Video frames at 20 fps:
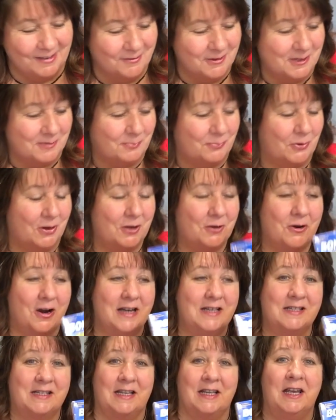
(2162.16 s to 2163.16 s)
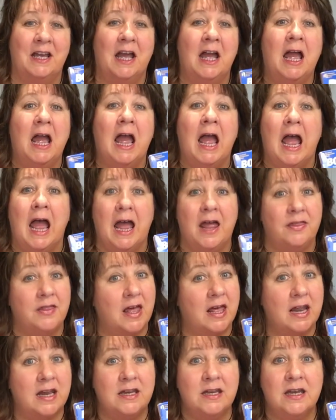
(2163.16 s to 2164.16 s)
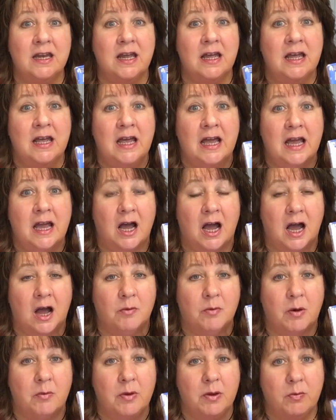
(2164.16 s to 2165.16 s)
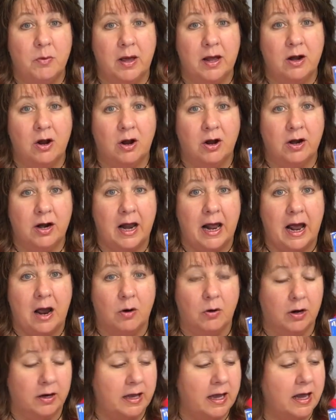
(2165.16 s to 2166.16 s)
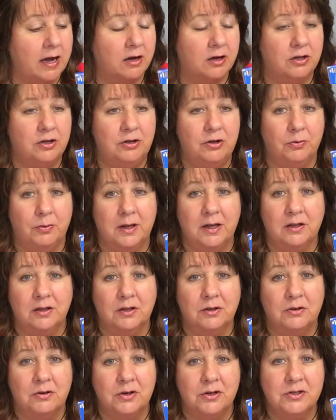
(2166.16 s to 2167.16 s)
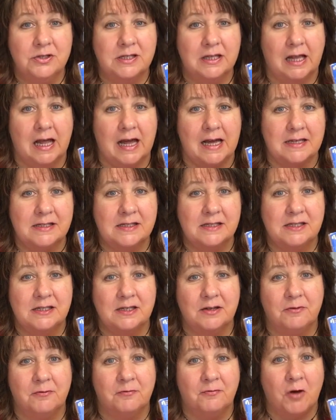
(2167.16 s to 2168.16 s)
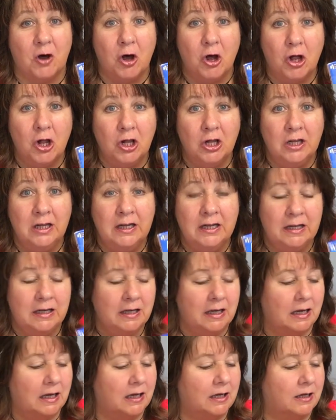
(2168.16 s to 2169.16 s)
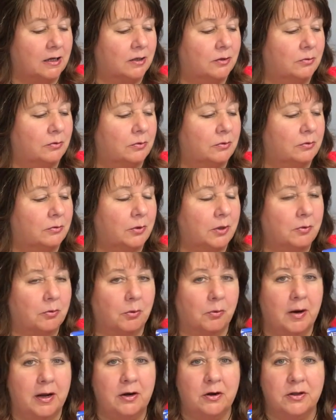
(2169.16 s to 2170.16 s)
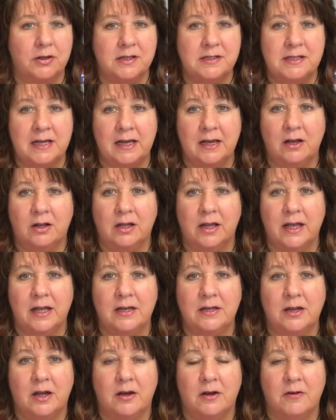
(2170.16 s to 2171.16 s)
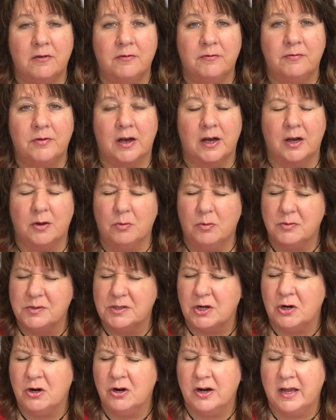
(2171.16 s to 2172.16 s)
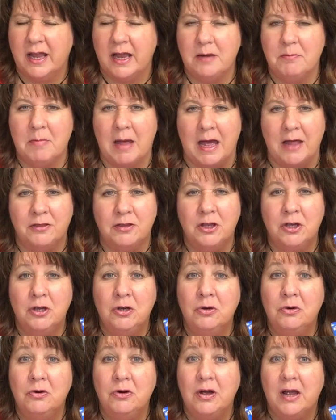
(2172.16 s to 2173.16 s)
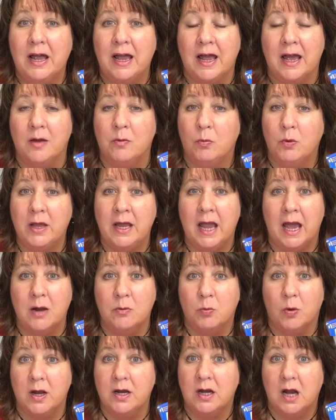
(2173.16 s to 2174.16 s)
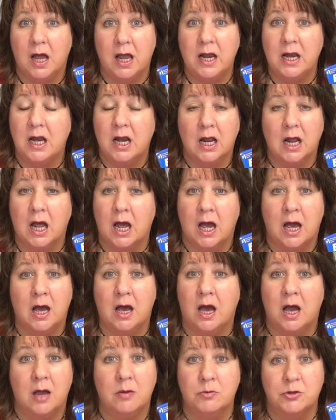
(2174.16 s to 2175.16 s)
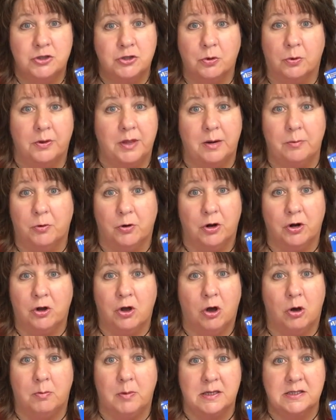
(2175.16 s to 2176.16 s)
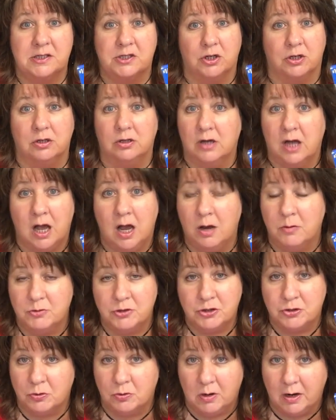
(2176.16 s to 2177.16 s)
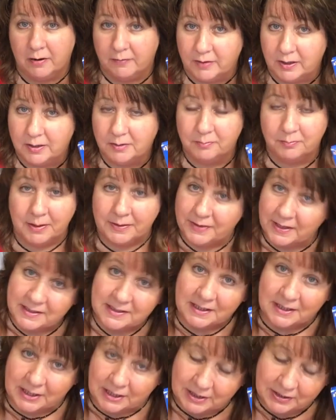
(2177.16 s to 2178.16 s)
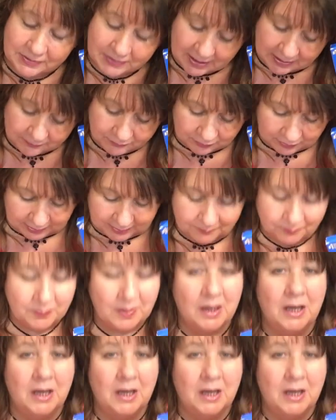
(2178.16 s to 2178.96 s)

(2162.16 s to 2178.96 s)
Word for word: It was pretty crazy. And then when we went on our Canada to New England cruise last fall, we were right on the tail end of what was a Hurricane Matthew, and we had one night, I was sure they were going to call muster. I was sure of it, but they didn't, thankfully.